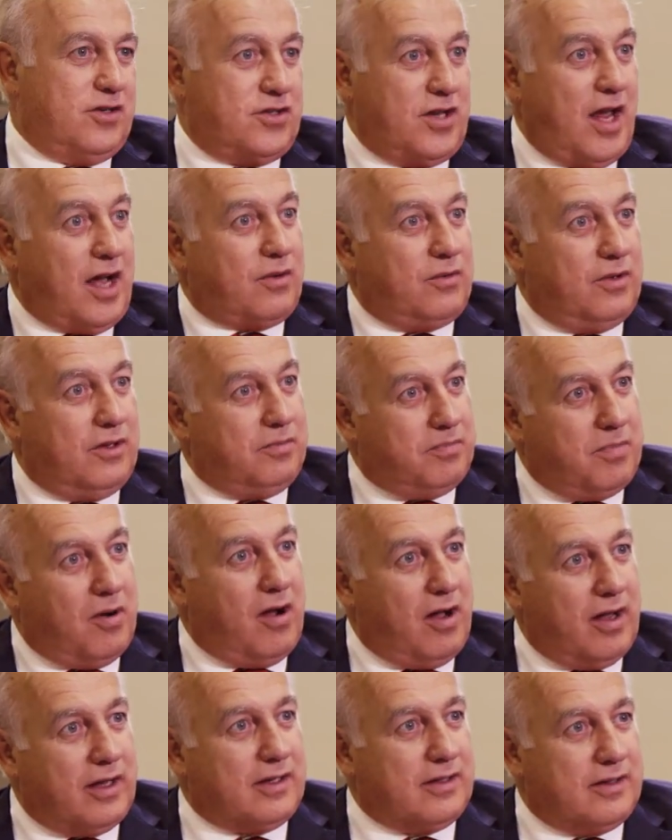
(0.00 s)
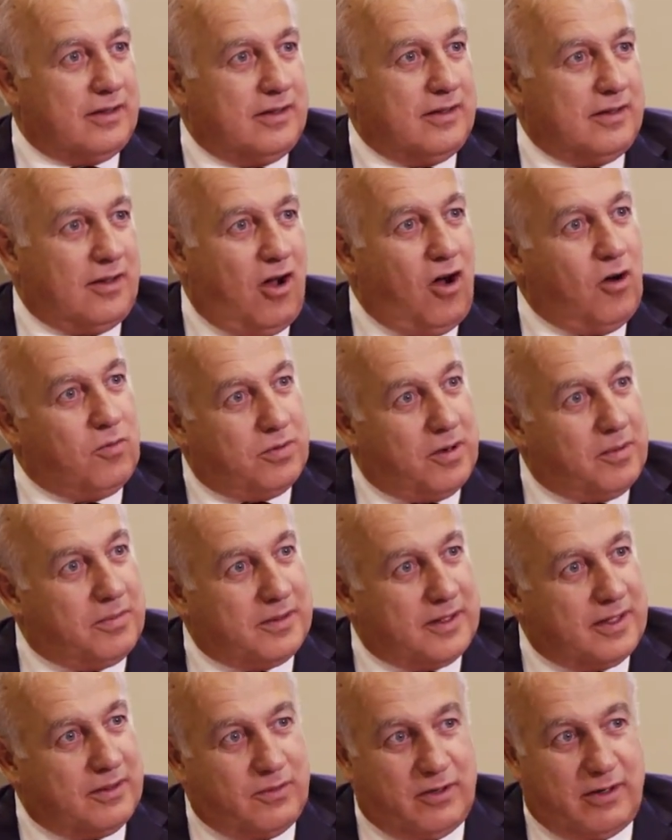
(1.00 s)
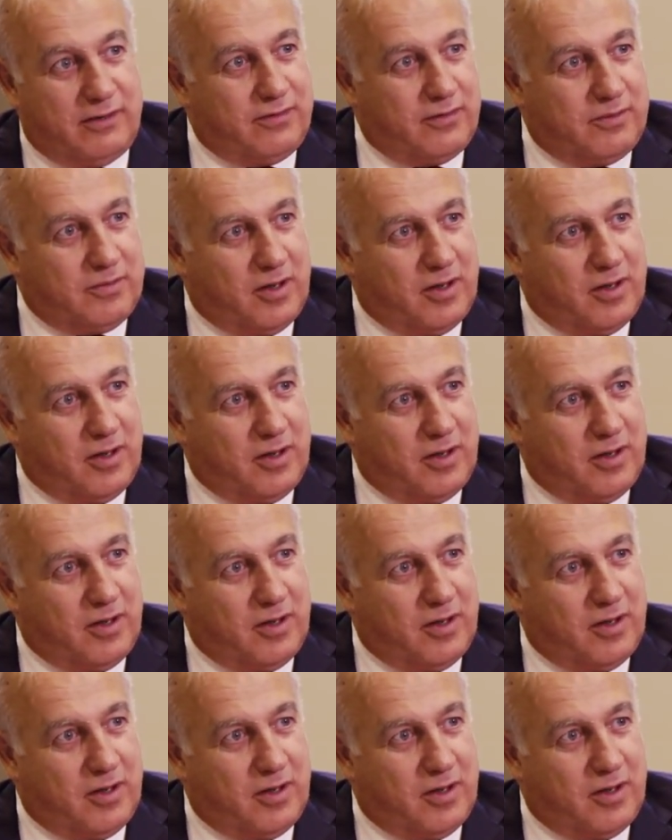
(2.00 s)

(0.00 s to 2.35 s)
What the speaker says: stuck with buying the whole property wherever it